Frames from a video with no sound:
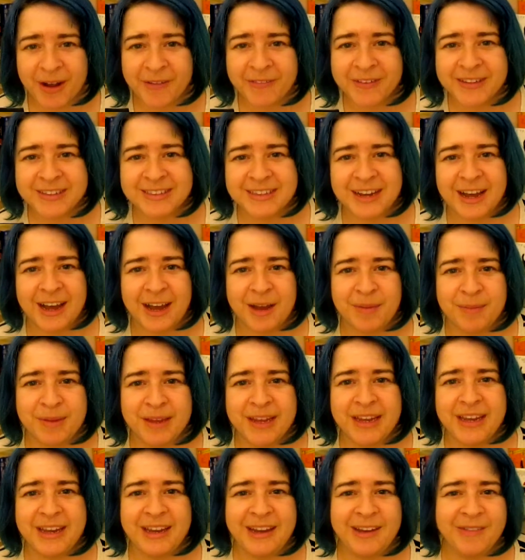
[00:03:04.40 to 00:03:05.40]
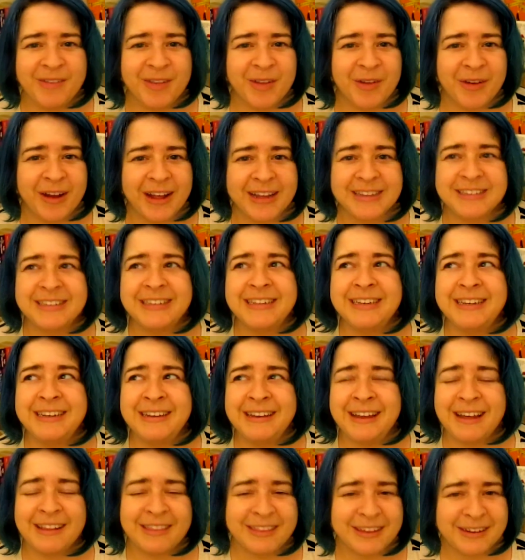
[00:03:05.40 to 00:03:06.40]
this time, even though it has
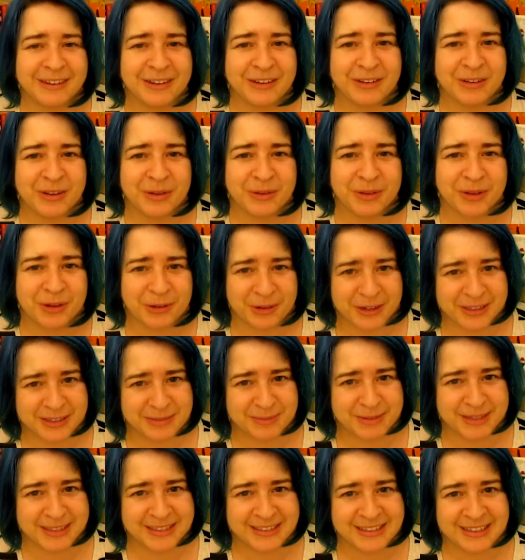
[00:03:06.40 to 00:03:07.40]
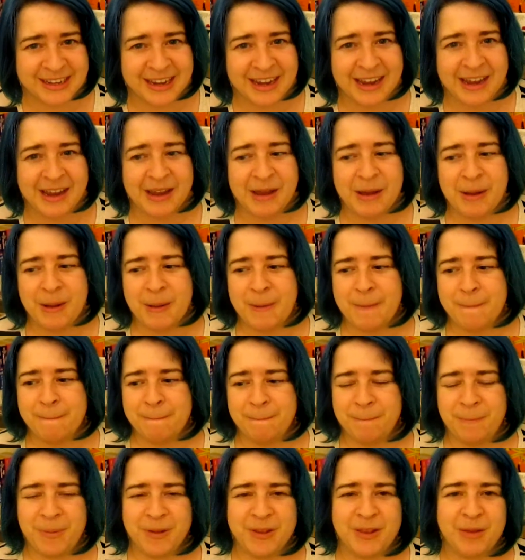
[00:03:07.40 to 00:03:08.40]
nothing to do with Christmas.
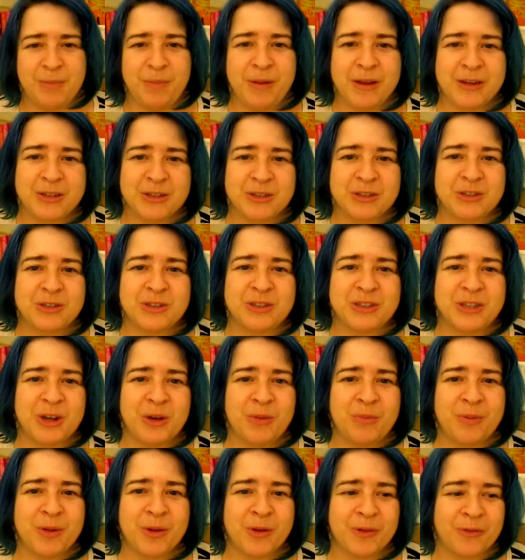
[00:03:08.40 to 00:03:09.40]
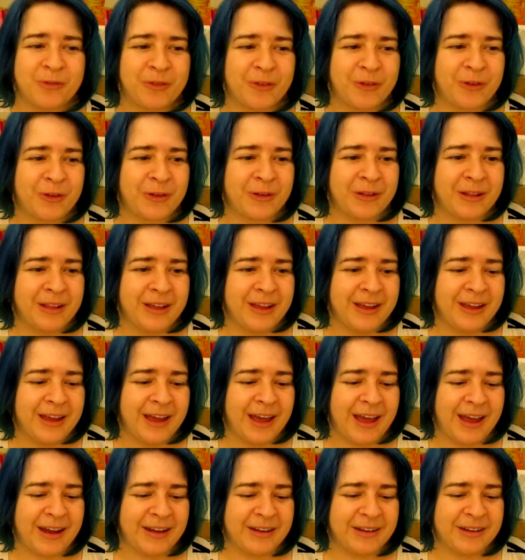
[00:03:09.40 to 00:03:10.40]
But the pictures are so beautiful,
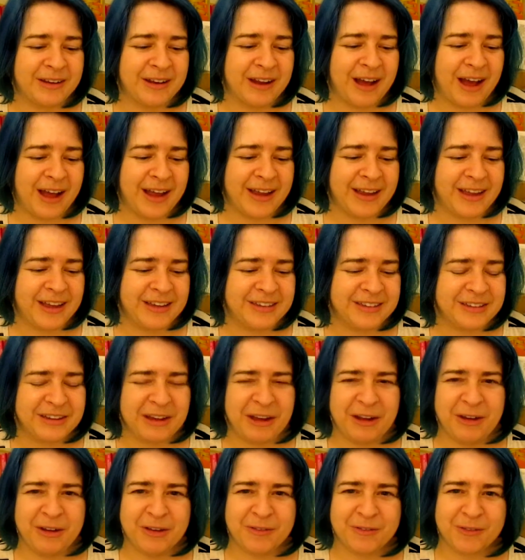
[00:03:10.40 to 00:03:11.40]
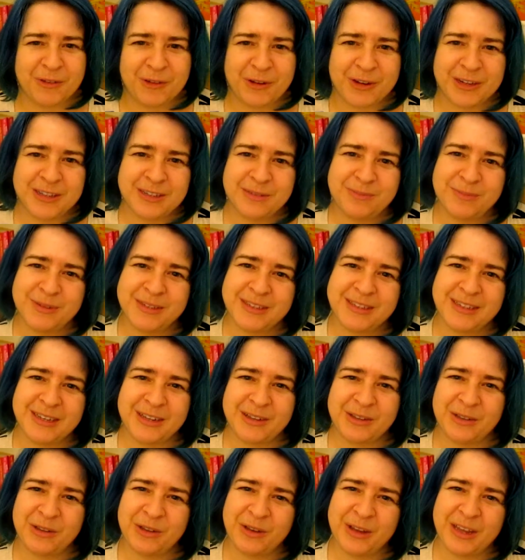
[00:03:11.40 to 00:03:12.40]
and I guess kind of Christmassy
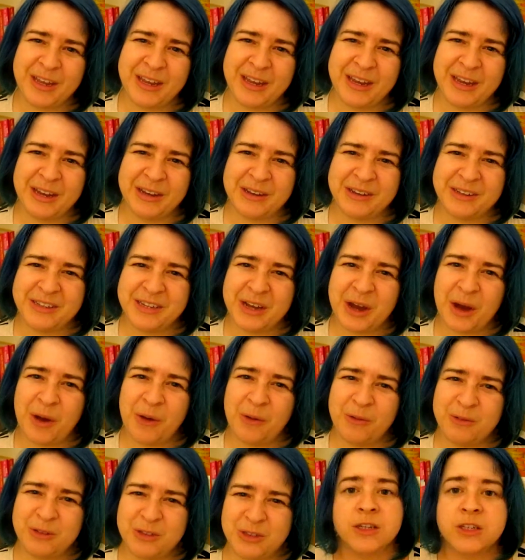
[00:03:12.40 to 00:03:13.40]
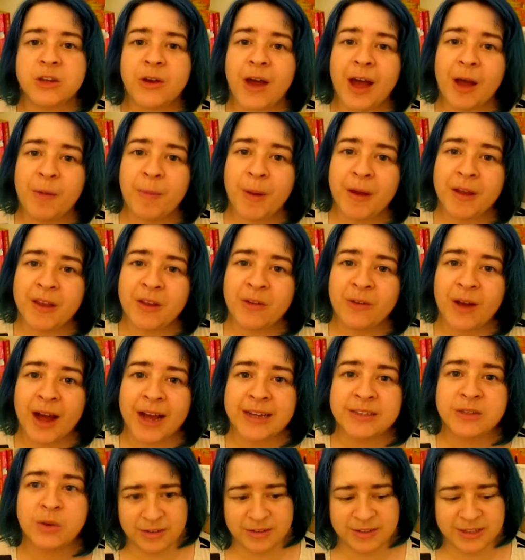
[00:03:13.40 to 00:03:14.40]
looking in tone. So how about you
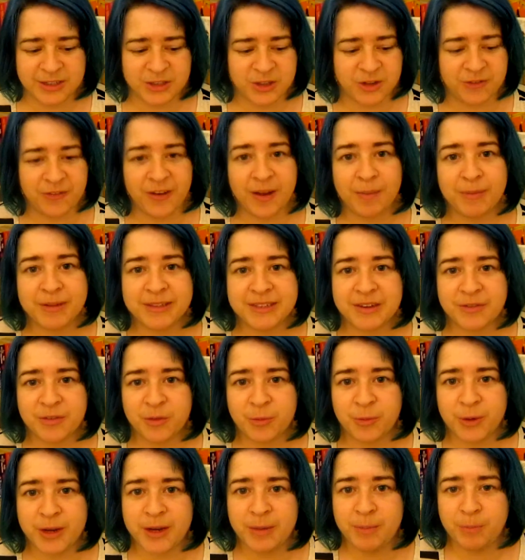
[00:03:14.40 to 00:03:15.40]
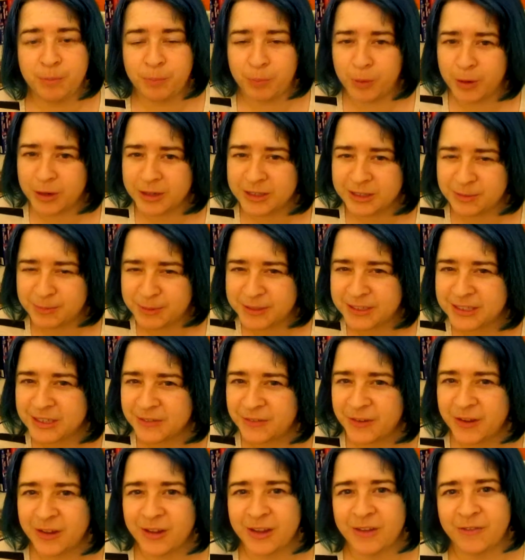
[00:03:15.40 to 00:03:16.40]
guys? Did your families ever read books
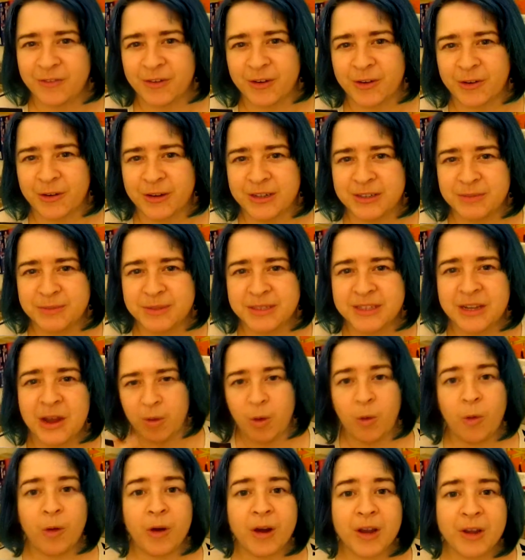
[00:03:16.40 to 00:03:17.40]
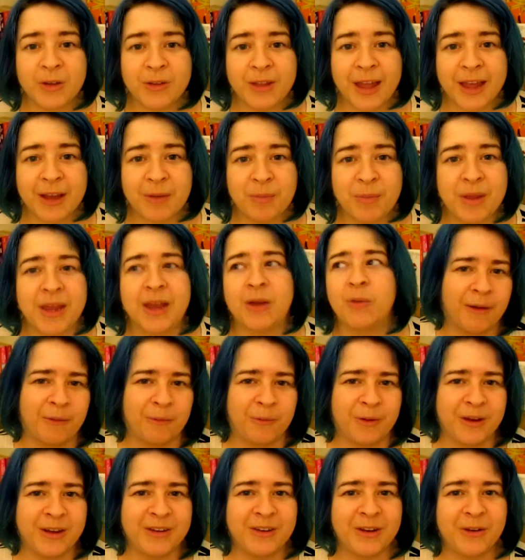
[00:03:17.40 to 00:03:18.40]
specifically for Christmas? Or are you like me,
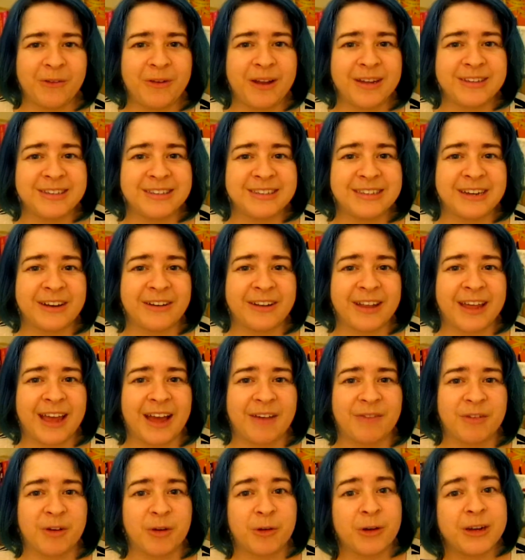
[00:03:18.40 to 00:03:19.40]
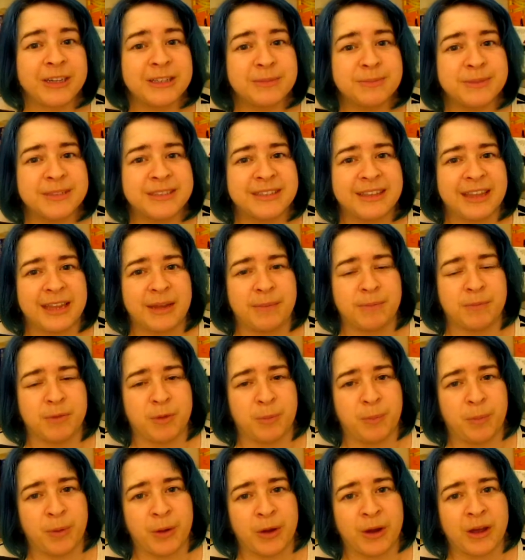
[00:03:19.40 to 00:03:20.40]
where you don't necessarily have a
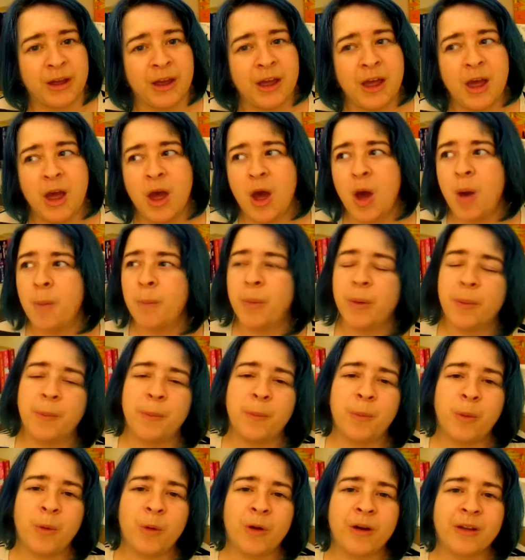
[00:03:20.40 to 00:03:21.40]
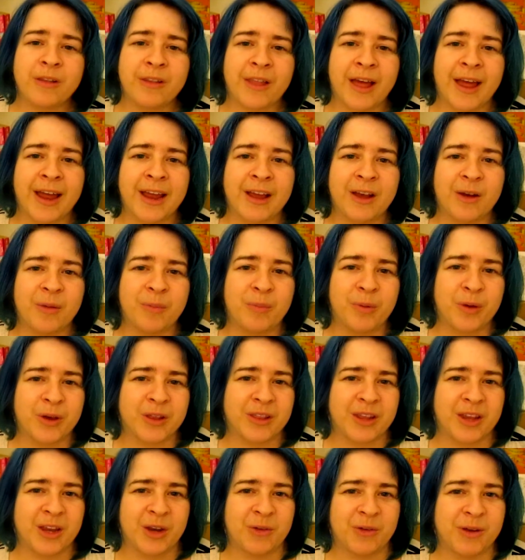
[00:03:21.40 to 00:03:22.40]
Christmas-themed book, but more like a book
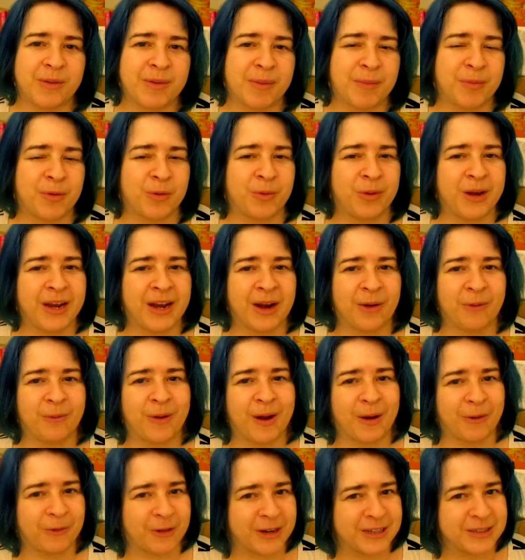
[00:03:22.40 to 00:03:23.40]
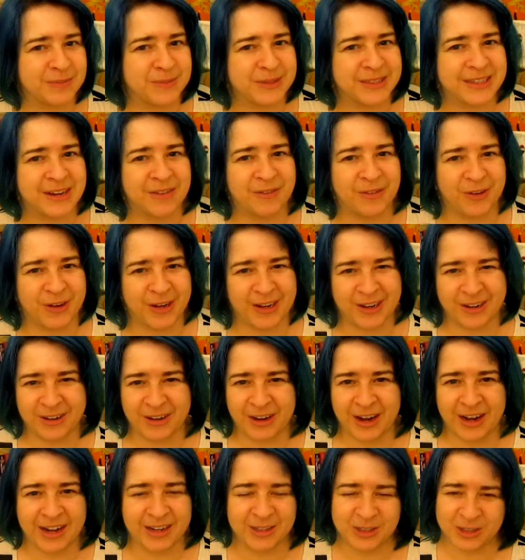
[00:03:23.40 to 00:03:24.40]
that you remember reading around Christmas every
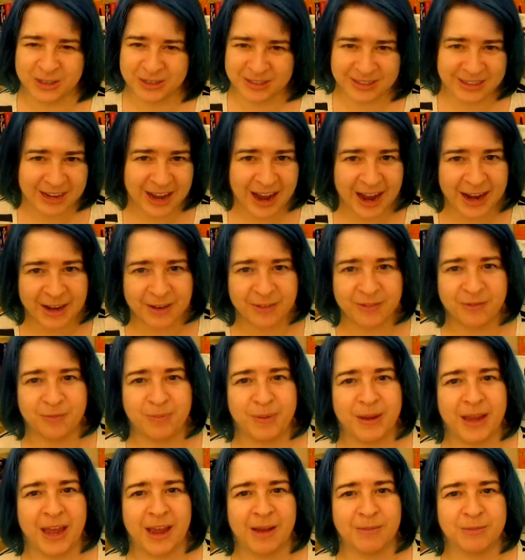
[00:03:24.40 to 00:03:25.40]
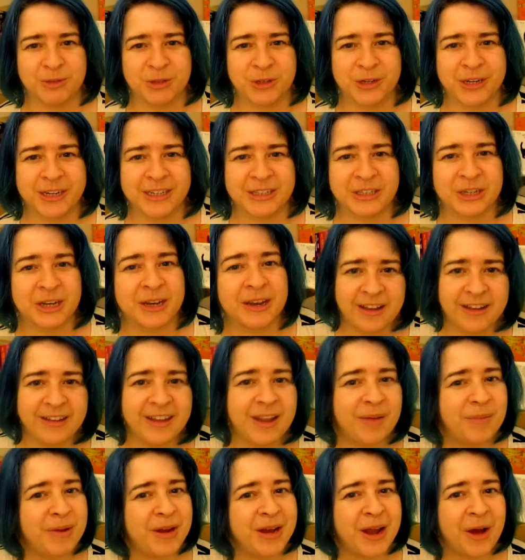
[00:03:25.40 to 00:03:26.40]
year and it just kind of became tradition?
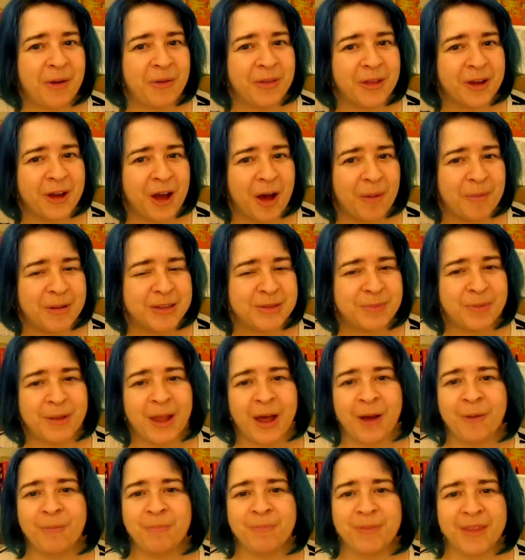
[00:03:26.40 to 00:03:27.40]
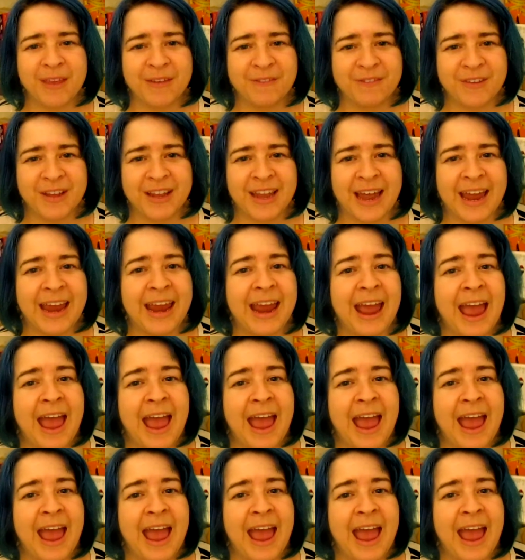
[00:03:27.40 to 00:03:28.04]
Let me know in the comments below if you like,